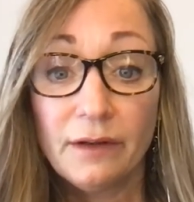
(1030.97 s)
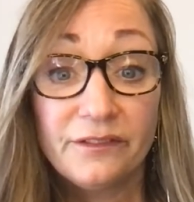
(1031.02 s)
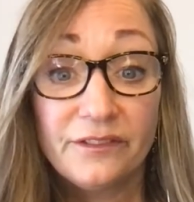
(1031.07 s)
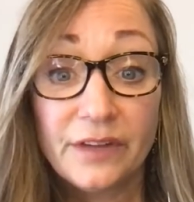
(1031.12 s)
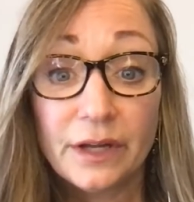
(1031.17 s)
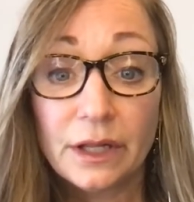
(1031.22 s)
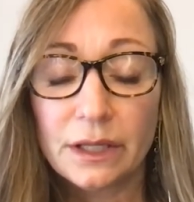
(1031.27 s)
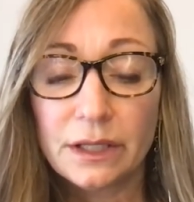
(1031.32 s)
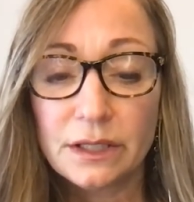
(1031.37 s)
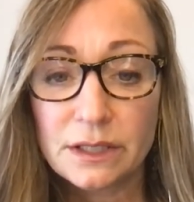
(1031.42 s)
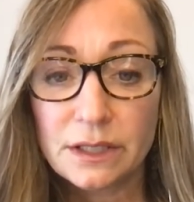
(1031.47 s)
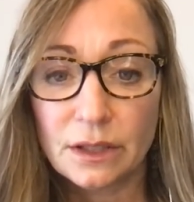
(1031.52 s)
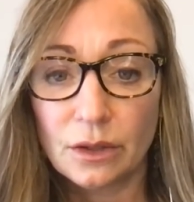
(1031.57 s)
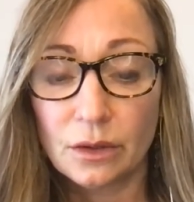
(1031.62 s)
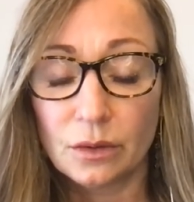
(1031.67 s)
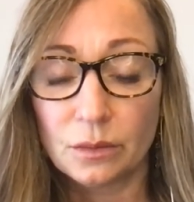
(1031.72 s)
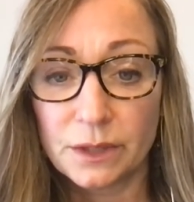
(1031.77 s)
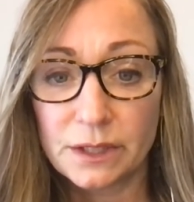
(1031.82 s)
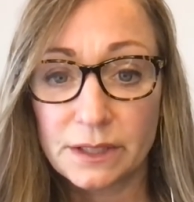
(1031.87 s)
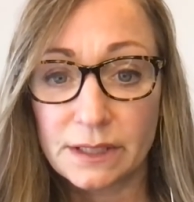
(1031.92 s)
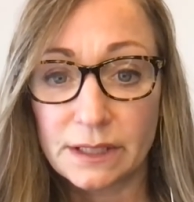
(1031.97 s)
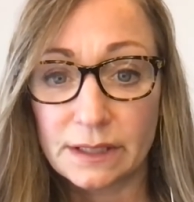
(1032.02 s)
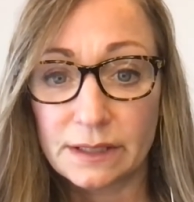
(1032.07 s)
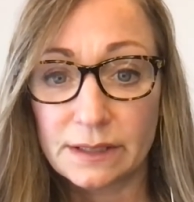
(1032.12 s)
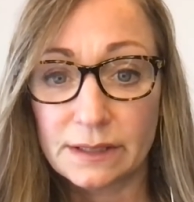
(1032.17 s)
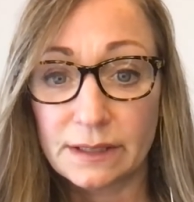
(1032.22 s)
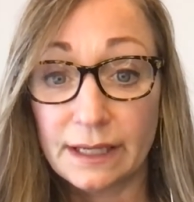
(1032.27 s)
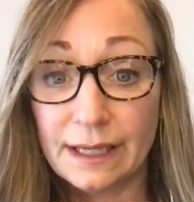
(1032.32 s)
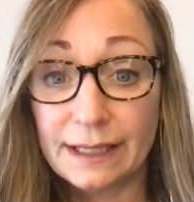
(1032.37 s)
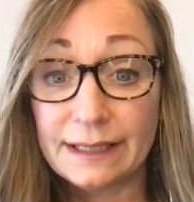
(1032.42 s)
fell into
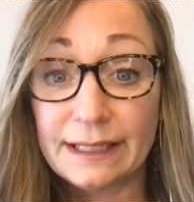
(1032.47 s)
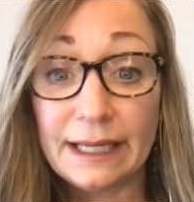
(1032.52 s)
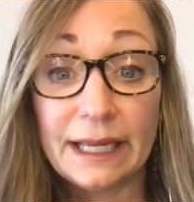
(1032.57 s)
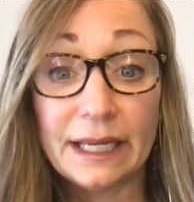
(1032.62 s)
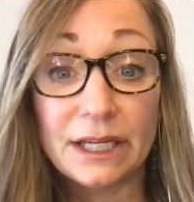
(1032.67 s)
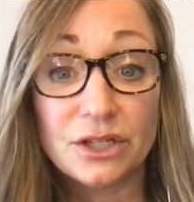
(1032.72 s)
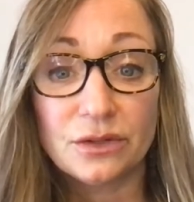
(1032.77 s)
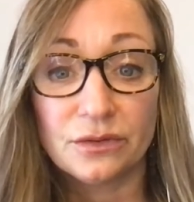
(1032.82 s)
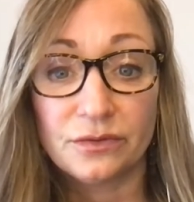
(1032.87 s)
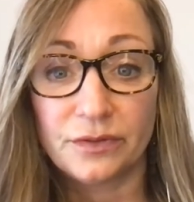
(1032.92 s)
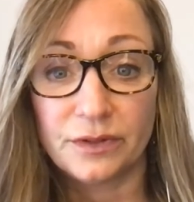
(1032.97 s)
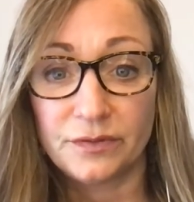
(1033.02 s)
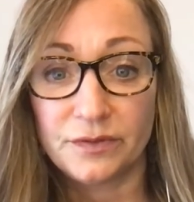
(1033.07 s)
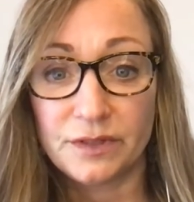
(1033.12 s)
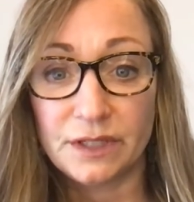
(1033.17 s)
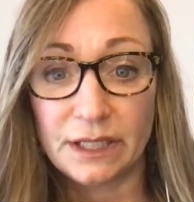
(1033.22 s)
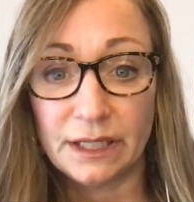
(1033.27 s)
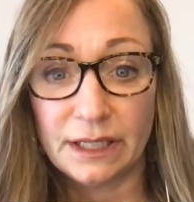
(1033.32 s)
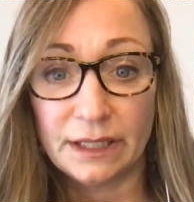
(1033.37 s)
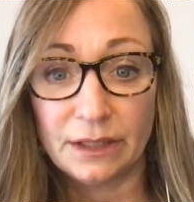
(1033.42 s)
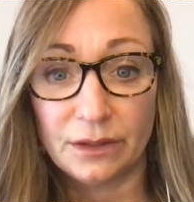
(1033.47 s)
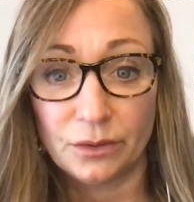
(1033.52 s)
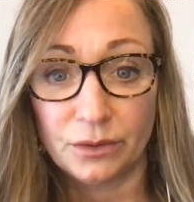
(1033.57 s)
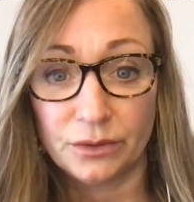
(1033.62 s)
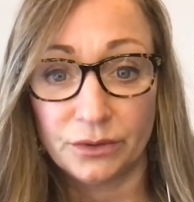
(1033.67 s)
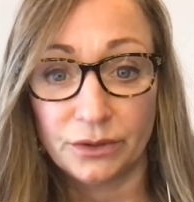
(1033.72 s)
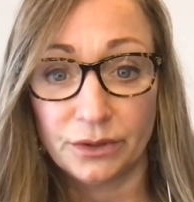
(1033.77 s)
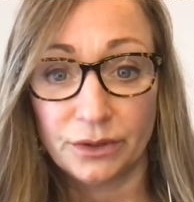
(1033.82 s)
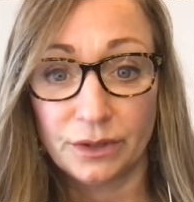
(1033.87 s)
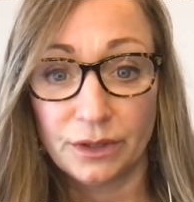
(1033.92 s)
homelessness at the age of 50 and
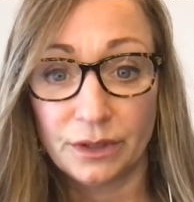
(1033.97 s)
older.